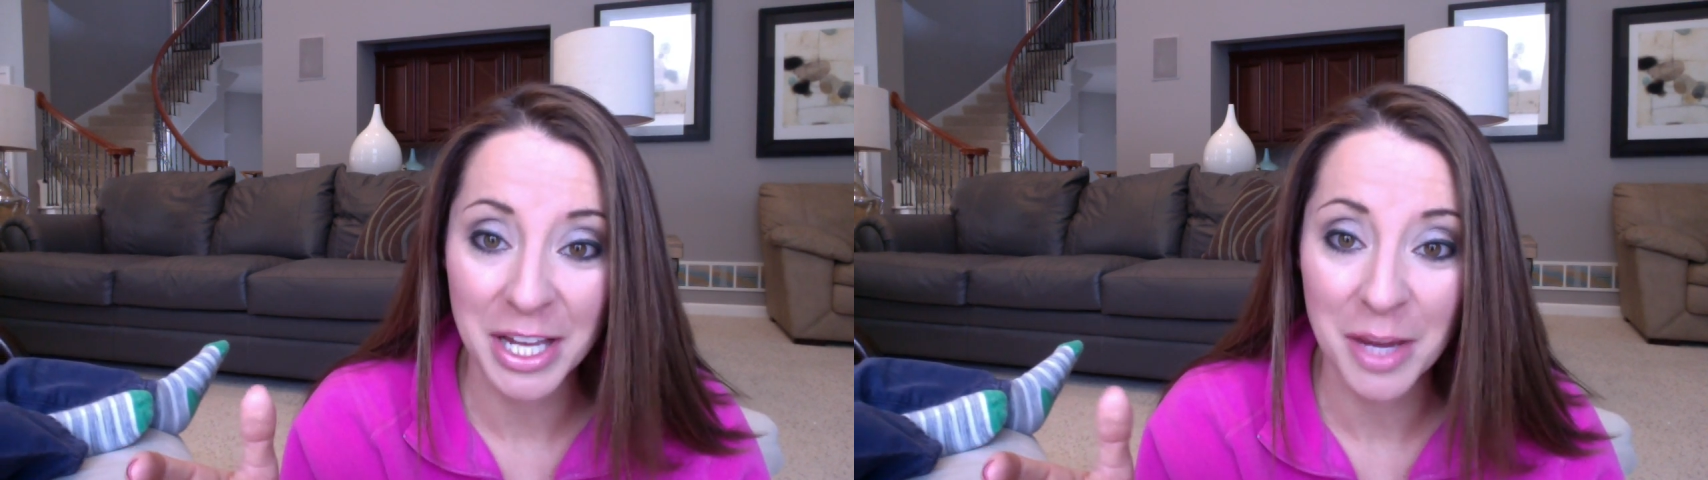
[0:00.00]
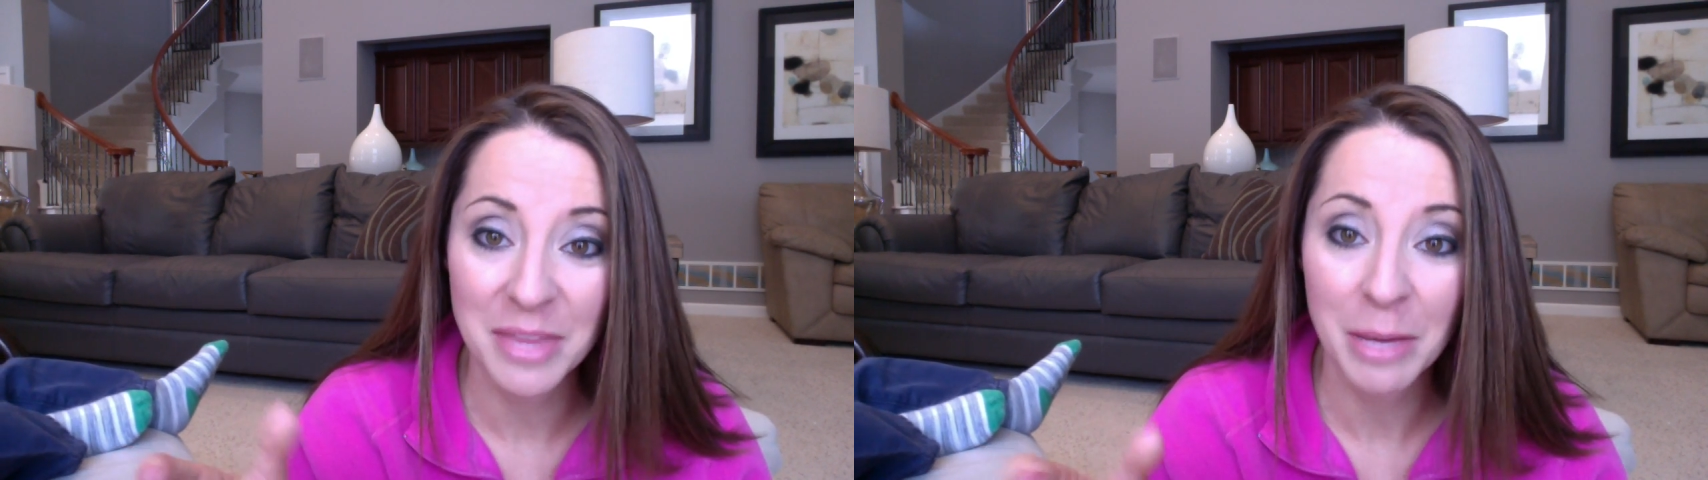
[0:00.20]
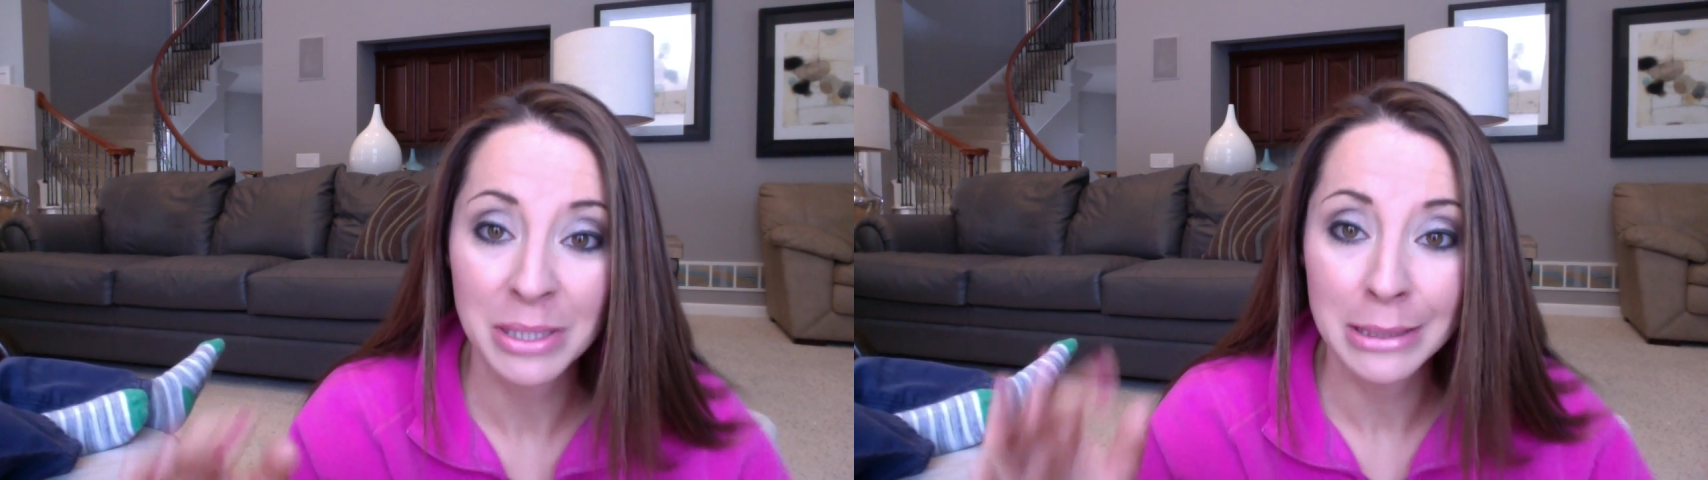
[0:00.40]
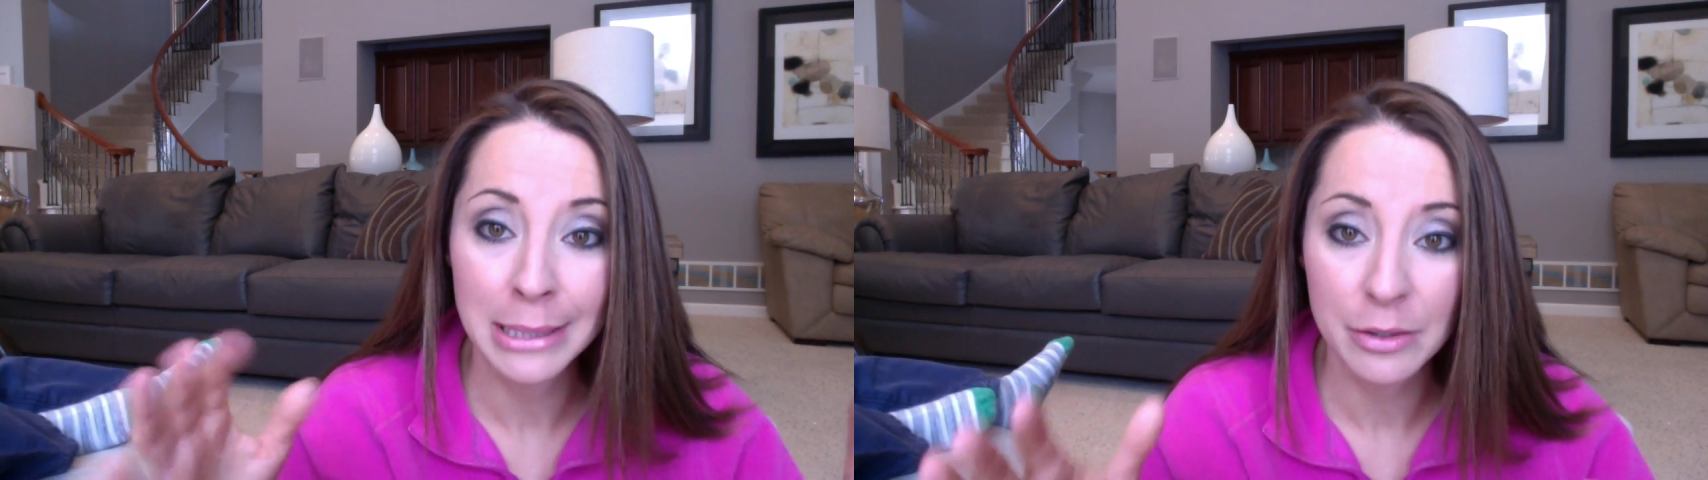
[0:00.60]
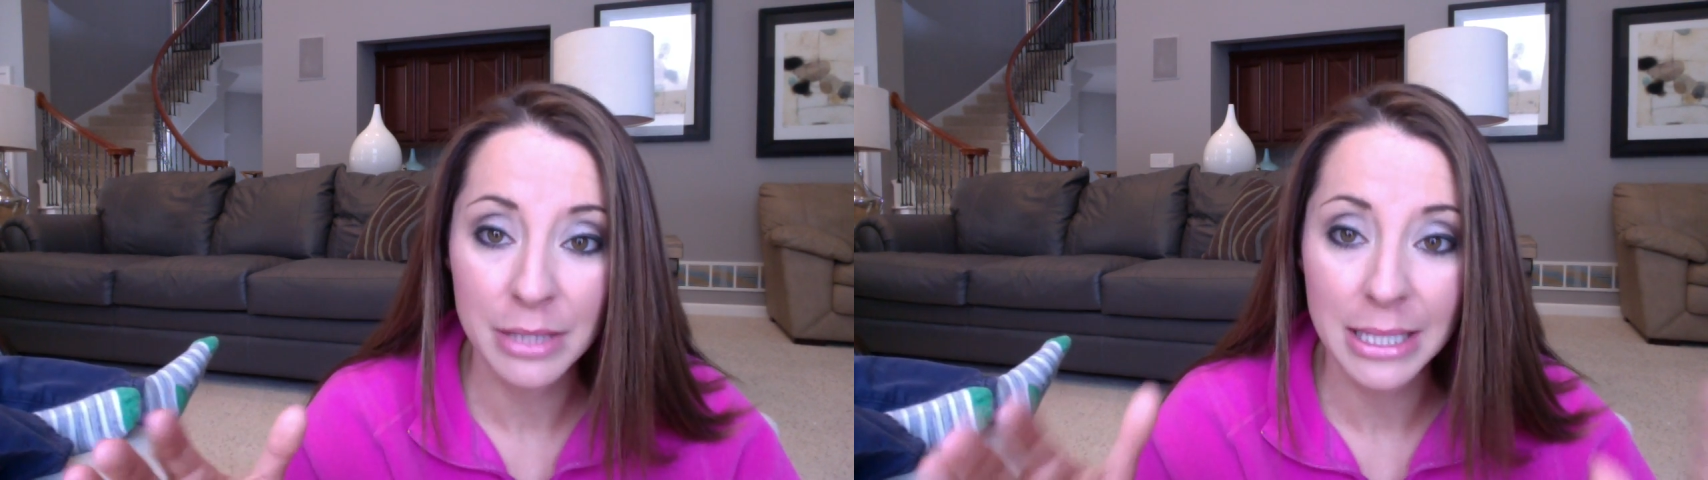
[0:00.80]
they would
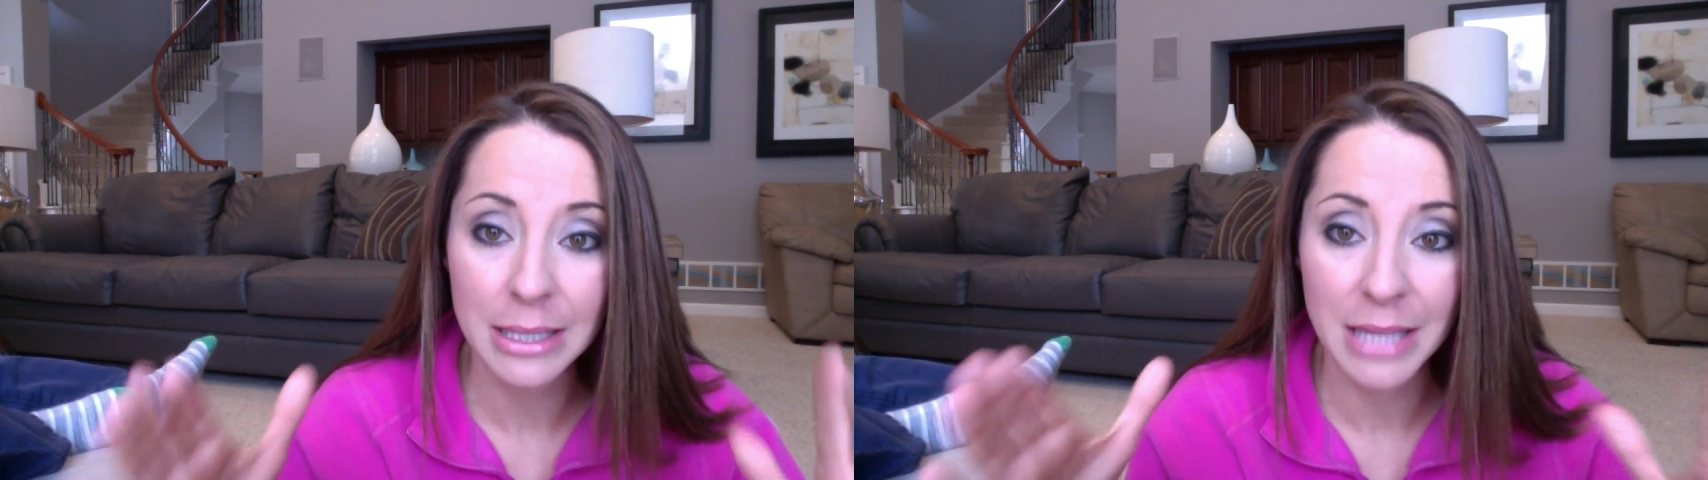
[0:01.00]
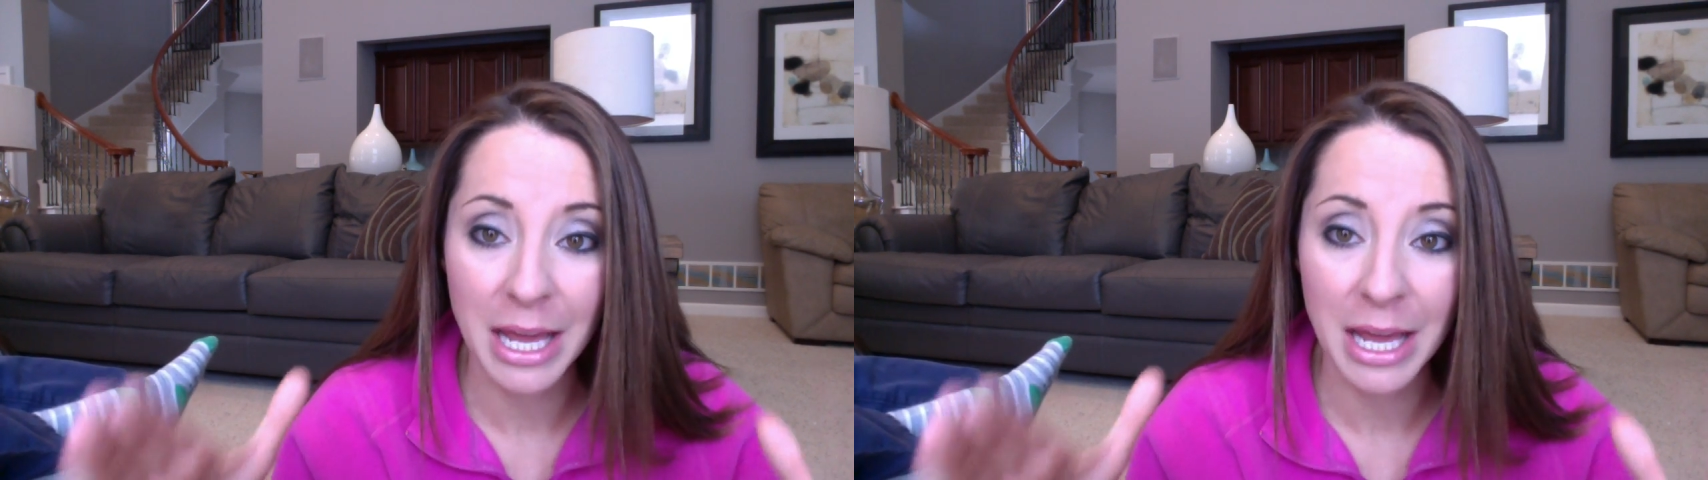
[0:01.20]
literally climb